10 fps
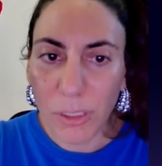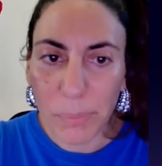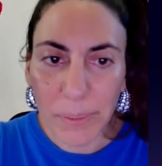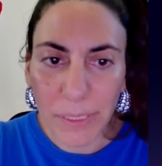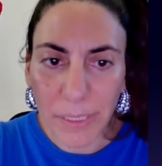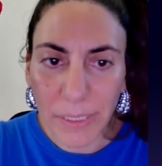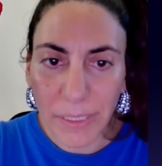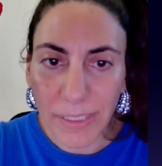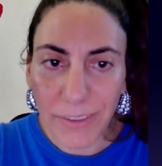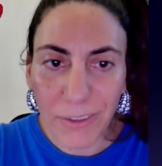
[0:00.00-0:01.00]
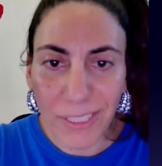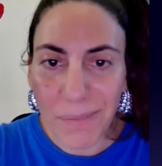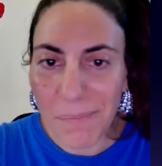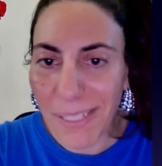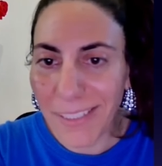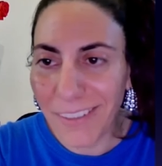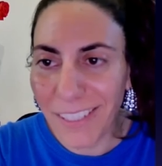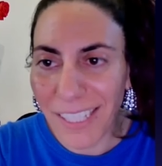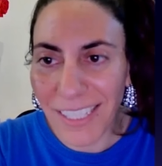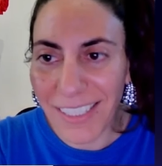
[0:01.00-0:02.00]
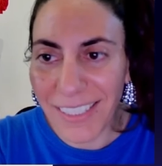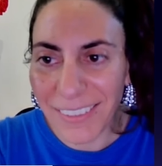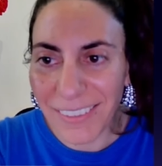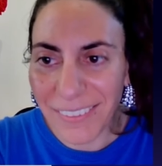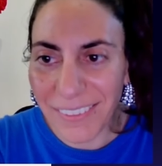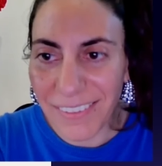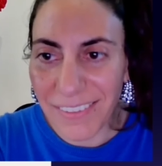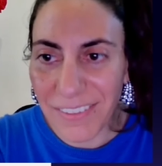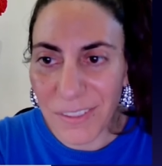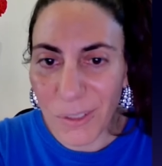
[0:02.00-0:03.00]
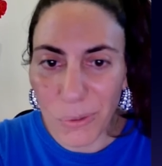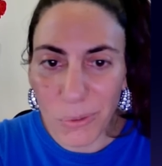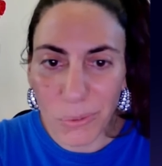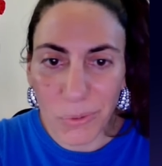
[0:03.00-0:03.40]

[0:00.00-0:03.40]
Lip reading: here, you can buy online. This is so cool.